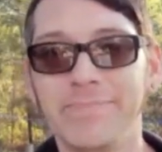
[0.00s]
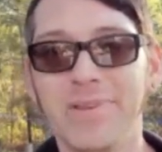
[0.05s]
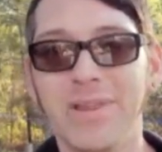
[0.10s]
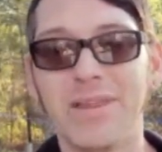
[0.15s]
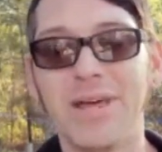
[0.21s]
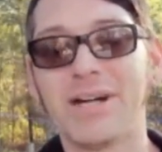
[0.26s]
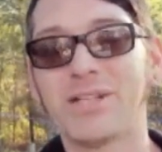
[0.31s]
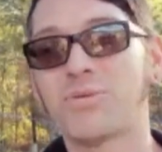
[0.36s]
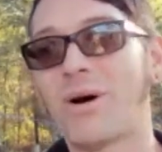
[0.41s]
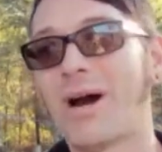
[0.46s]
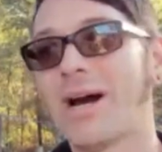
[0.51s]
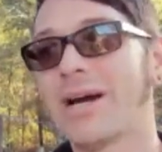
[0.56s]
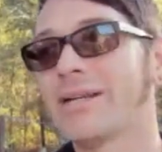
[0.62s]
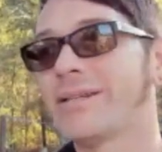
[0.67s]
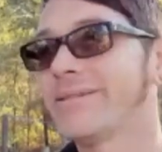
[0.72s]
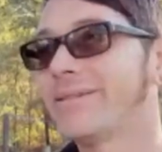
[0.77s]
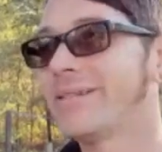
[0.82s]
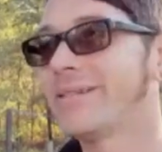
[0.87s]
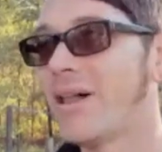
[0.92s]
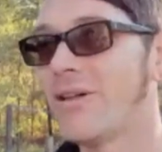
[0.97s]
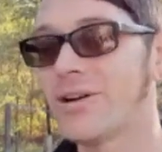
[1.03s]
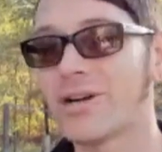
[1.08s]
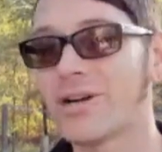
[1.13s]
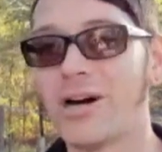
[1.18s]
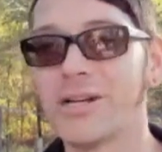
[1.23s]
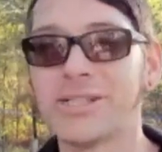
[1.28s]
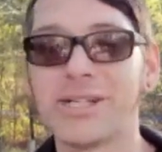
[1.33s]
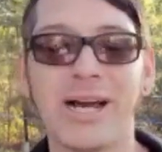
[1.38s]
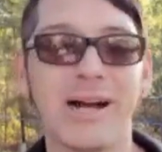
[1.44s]
that's why dollar
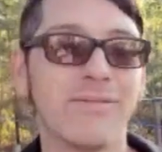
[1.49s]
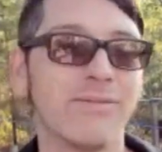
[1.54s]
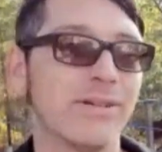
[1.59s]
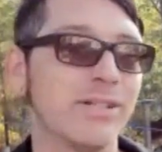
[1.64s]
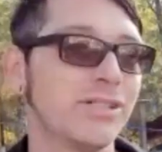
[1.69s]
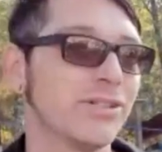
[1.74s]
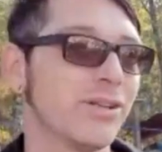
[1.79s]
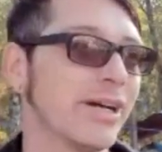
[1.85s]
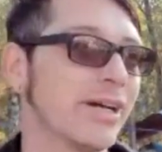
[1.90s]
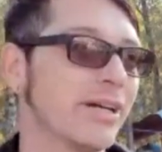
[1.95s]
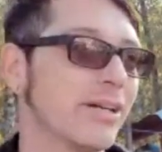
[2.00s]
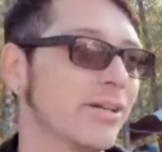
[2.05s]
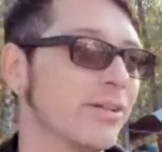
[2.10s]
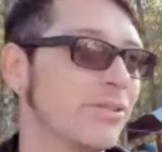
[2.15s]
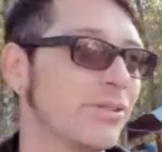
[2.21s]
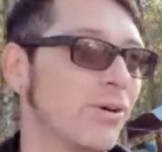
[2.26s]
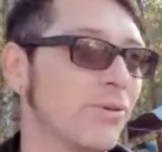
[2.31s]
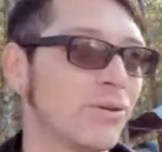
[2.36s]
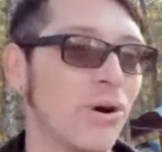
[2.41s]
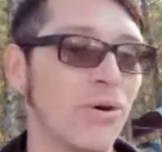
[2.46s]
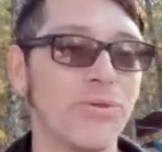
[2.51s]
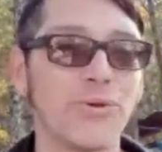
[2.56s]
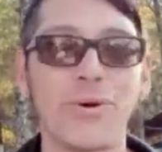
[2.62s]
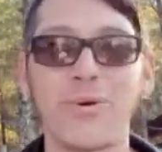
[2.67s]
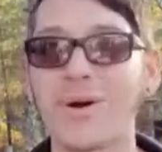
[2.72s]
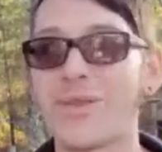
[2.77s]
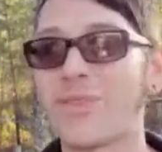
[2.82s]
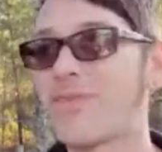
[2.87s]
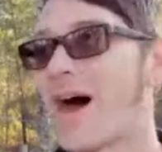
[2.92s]
cost average. Like, don't go
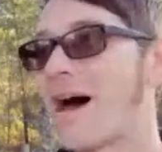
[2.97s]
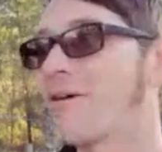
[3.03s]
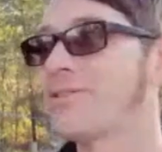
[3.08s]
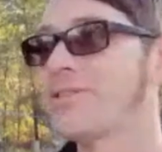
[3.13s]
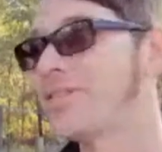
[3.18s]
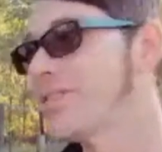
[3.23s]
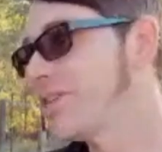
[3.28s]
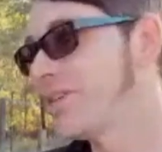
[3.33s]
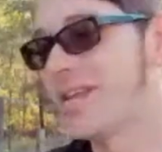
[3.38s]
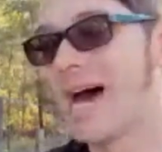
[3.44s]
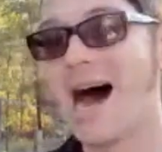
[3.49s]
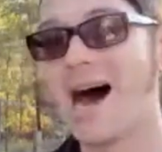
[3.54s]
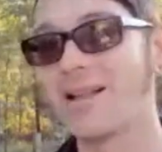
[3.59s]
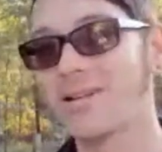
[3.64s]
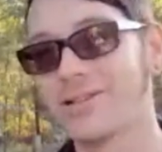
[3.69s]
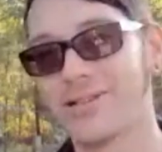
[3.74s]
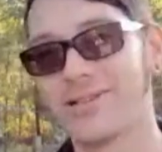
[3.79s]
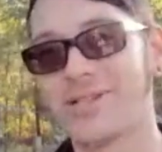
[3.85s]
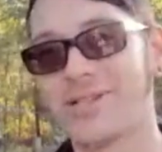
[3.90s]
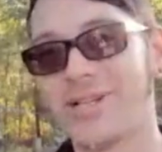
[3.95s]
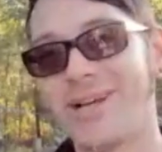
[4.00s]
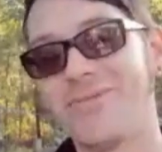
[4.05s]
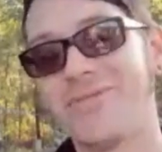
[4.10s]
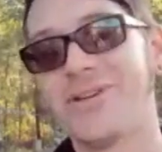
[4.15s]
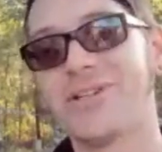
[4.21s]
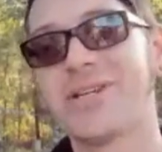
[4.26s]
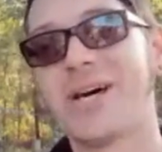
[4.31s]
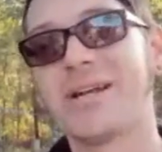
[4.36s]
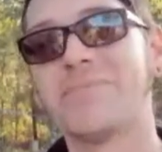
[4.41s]
throwing thousands of dollars in
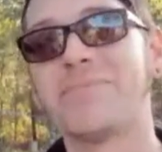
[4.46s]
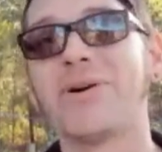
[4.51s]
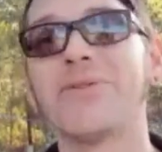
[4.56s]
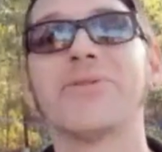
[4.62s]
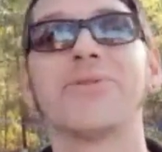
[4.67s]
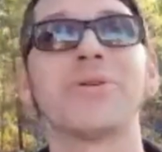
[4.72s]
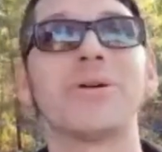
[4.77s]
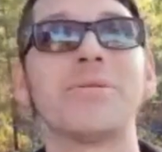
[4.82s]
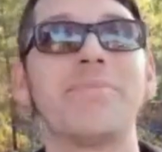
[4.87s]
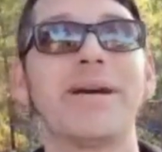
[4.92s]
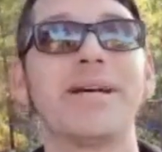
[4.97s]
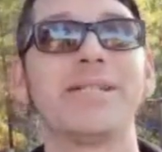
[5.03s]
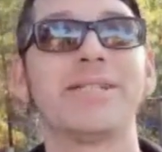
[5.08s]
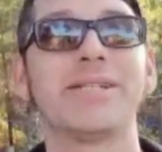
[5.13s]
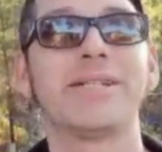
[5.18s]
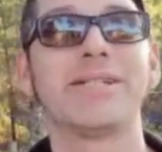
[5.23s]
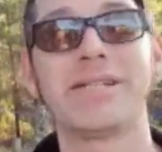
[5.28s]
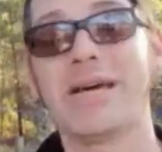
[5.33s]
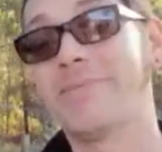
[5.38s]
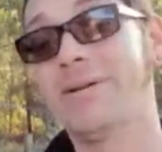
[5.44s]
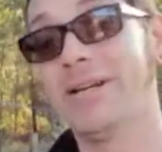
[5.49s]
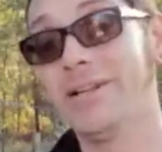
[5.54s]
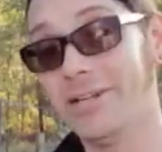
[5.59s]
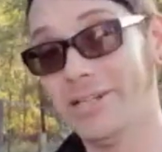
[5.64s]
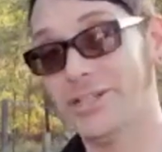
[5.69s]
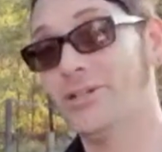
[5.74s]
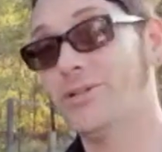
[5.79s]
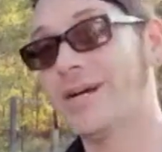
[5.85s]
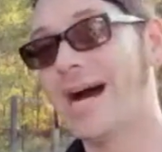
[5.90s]
this on a monthly basis. I mean,
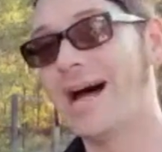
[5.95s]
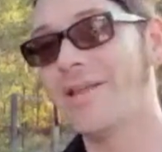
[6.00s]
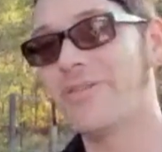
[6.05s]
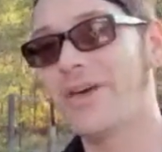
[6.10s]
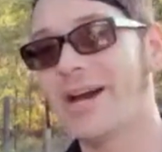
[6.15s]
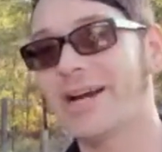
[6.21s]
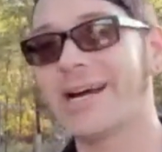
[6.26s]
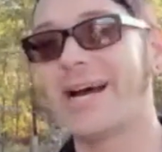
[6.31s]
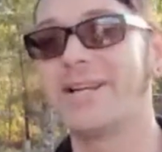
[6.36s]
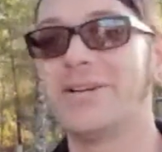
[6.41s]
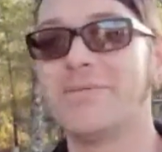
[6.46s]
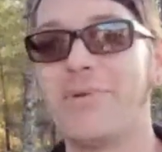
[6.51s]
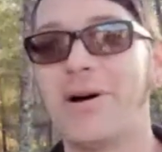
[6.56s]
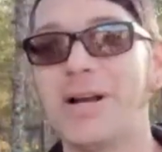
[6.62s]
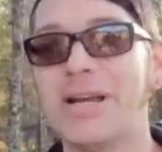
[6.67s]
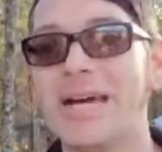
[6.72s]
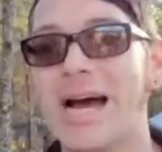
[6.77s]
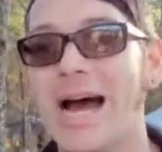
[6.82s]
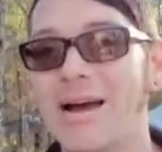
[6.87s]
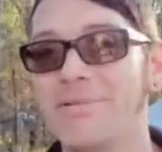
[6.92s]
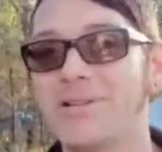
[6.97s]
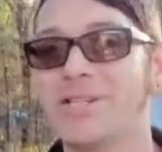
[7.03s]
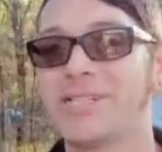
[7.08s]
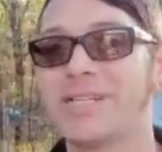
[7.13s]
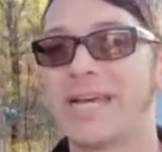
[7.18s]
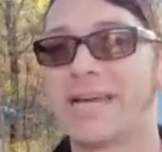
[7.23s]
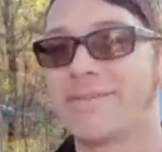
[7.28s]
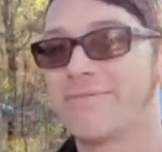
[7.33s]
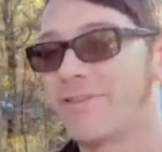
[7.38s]
unless you got that kind of money. I'm just
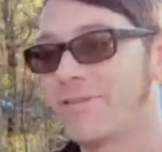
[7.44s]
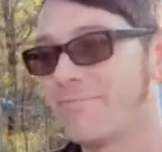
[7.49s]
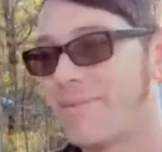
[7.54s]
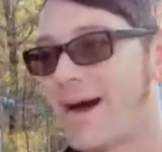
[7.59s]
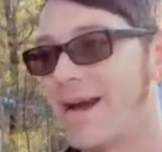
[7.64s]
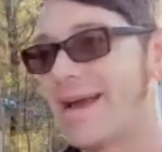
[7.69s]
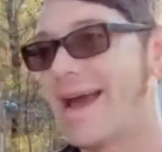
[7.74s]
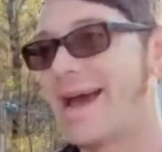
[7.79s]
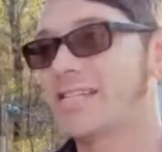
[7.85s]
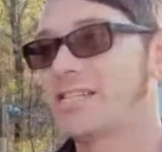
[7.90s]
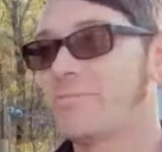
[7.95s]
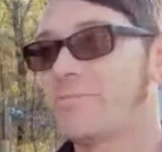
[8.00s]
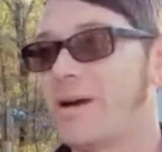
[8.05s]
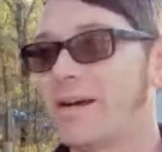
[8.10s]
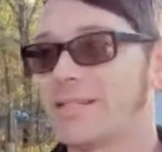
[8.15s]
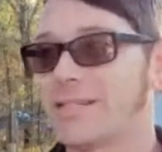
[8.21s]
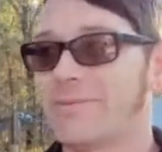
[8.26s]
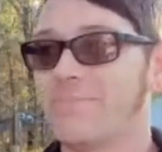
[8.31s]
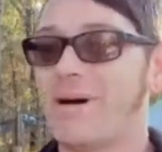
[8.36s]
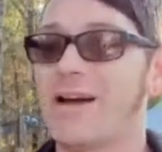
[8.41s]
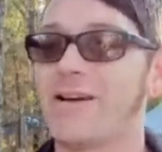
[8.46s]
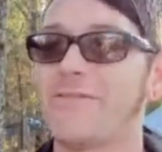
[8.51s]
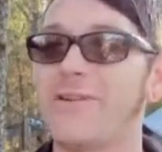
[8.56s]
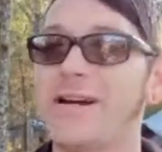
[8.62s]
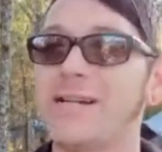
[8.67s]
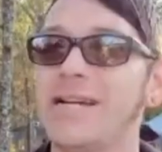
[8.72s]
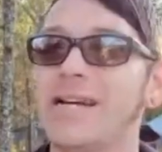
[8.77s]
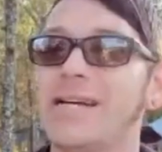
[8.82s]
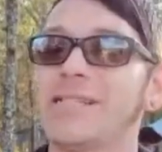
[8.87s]
saying, from my aspect and my
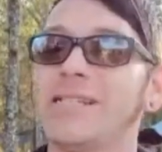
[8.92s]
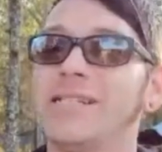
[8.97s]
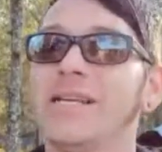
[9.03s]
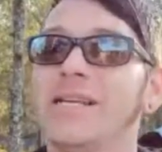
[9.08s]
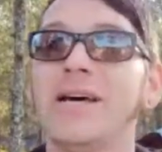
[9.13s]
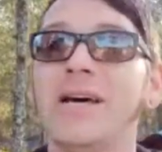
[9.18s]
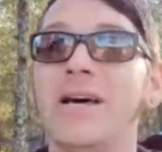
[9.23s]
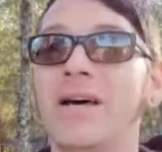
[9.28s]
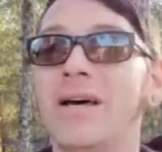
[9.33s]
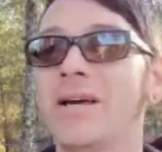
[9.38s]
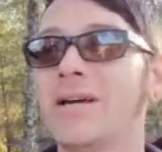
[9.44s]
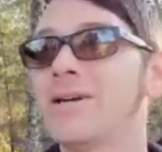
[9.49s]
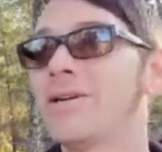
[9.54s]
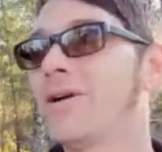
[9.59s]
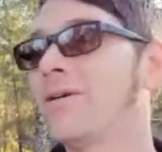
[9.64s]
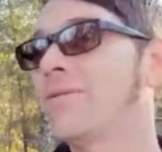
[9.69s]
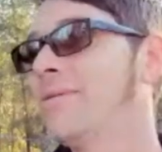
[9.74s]
finances, a